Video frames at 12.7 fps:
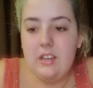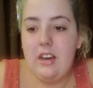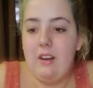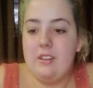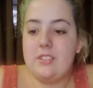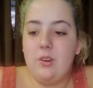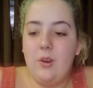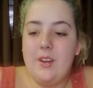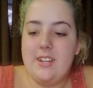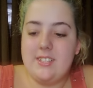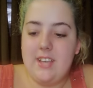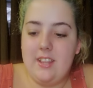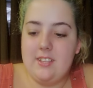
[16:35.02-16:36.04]
I was going
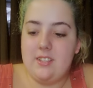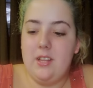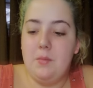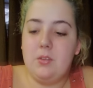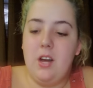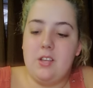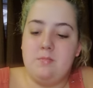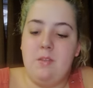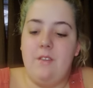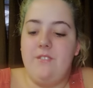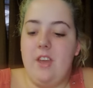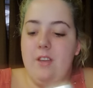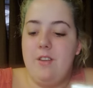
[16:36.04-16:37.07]
to say this lip gloss is my
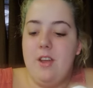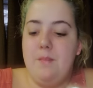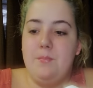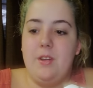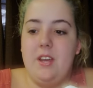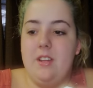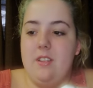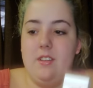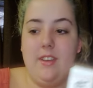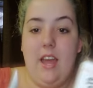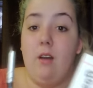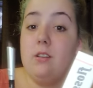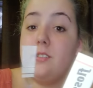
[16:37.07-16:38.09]
favorite, but
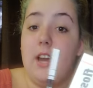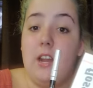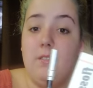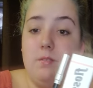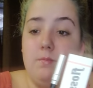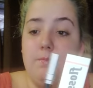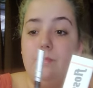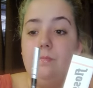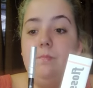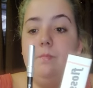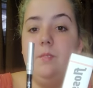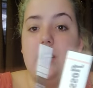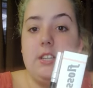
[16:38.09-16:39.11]
now it's kind of
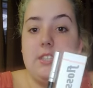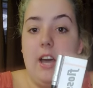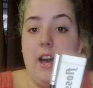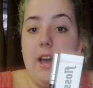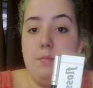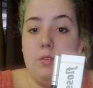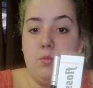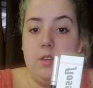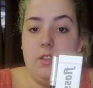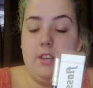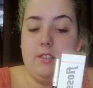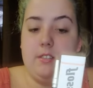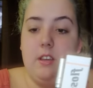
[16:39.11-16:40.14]
a tie between
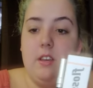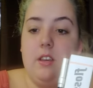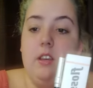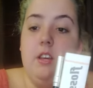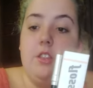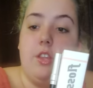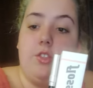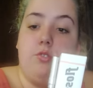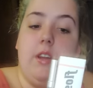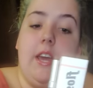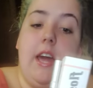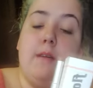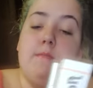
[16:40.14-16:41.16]
these. The
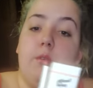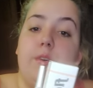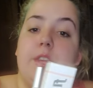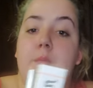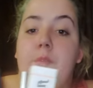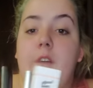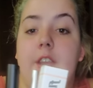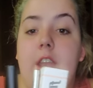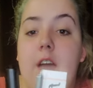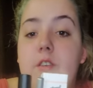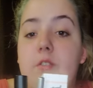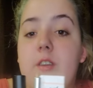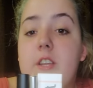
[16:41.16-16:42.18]
three items I would typically
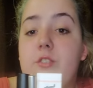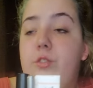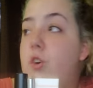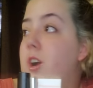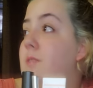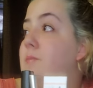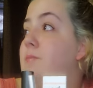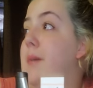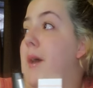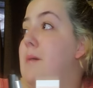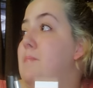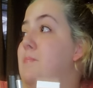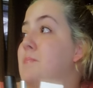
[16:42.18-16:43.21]
never reach for,
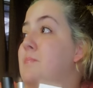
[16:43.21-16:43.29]
babe.